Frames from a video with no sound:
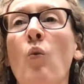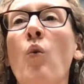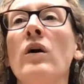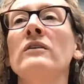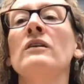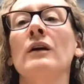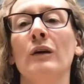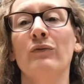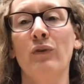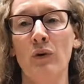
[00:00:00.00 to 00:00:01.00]

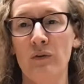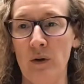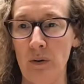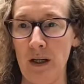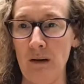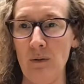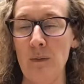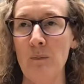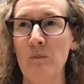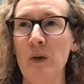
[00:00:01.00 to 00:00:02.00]
wonderful for
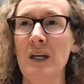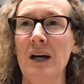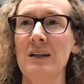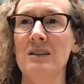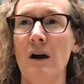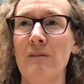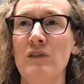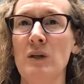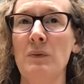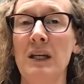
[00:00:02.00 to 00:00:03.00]
pregnant women because
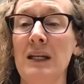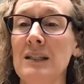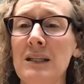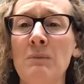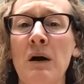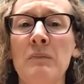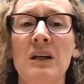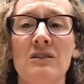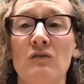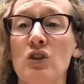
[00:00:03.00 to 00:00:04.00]
of the pitting
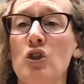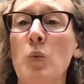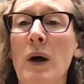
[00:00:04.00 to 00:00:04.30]
edema, because of the